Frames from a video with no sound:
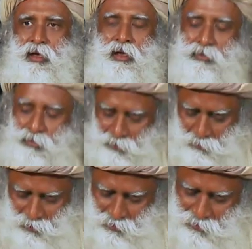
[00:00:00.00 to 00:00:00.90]
How
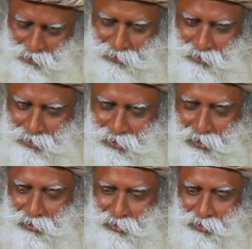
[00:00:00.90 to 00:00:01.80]
so many
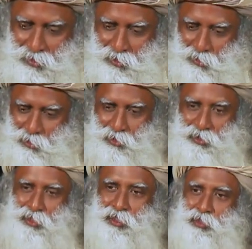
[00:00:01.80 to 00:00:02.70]
cells are
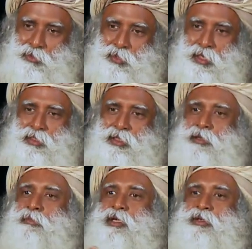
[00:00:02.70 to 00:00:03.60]
staying
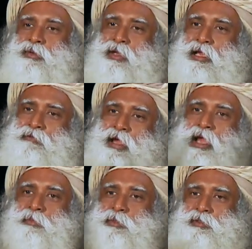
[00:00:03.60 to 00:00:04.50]
together and make your life
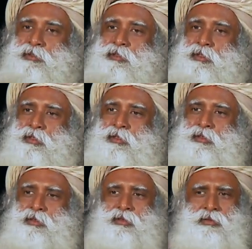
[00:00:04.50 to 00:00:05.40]
happen,
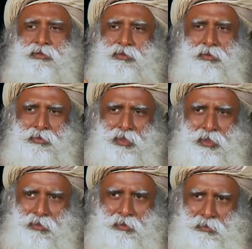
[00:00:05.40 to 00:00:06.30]
you don't
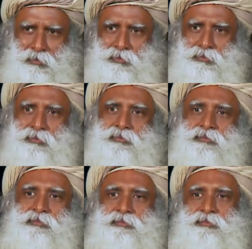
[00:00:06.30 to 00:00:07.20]
really know.
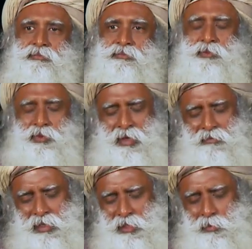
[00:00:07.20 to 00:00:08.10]
You
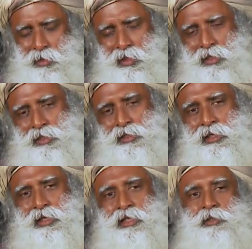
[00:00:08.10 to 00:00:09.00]
have
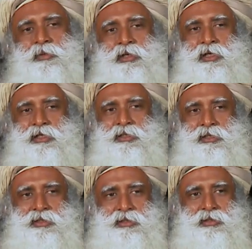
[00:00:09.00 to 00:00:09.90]
explanations and
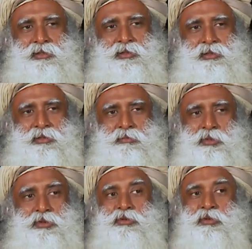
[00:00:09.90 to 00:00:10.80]
explanations,
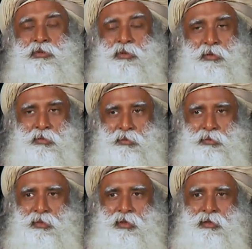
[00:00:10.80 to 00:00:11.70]
but you don't
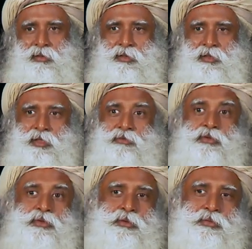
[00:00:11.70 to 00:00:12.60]
know. If
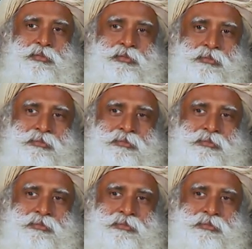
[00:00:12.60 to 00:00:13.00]
you knew,